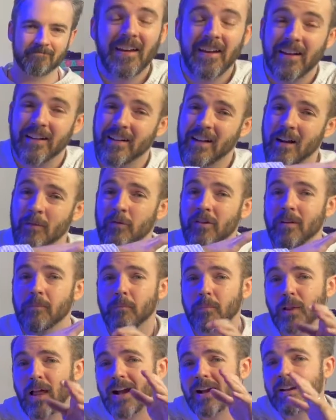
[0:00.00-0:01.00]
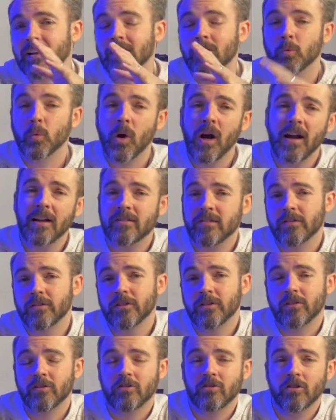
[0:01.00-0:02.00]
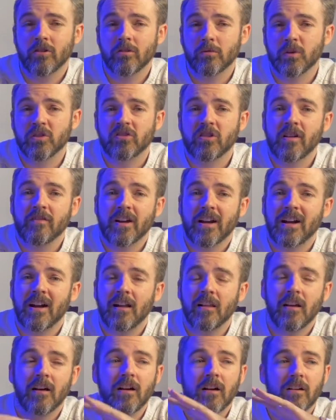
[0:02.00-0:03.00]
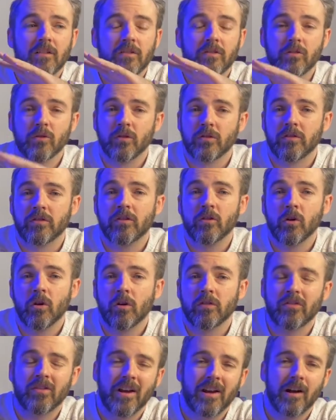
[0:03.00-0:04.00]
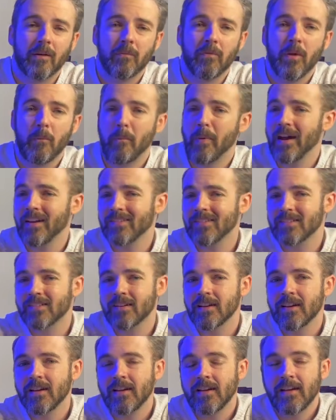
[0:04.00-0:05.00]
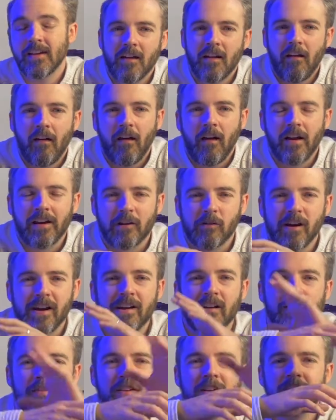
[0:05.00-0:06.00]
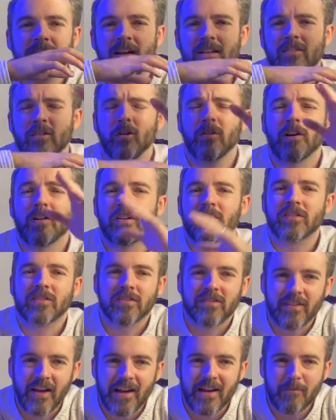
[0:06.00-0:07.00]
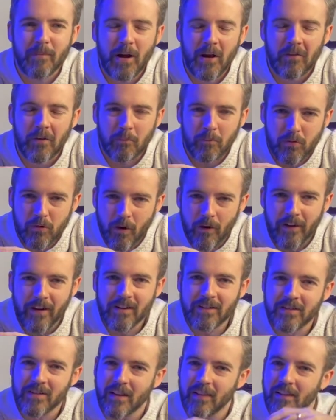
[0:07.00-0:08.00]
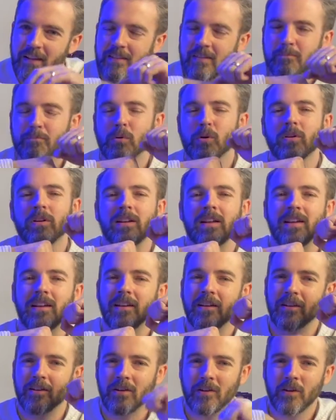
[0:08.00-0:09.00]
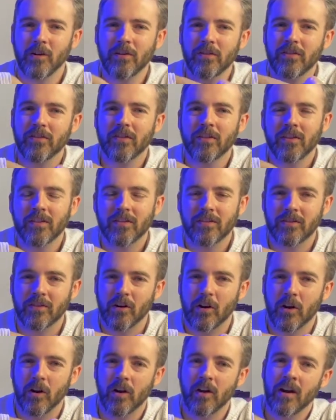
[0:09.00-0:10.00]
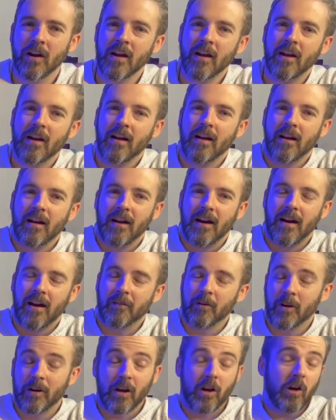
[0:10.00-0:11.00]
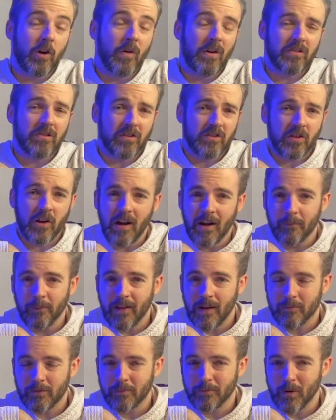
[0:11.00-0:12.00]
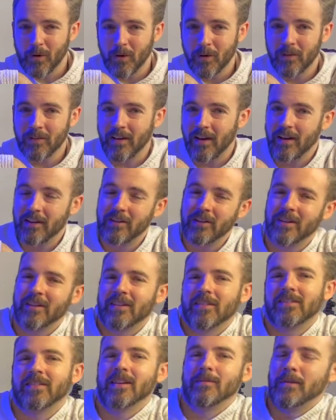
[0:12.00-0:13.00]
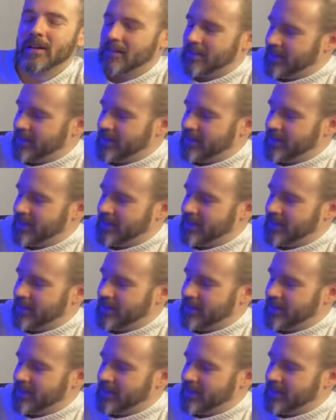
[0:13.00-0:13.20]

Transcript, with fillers: It comes in black and white, so you can choose whichever color suits your setup the best. Anyway, I think that's all there is to say about the product. Let's put it in use. So I'm going to go into time-lapse mode, and you're going to see me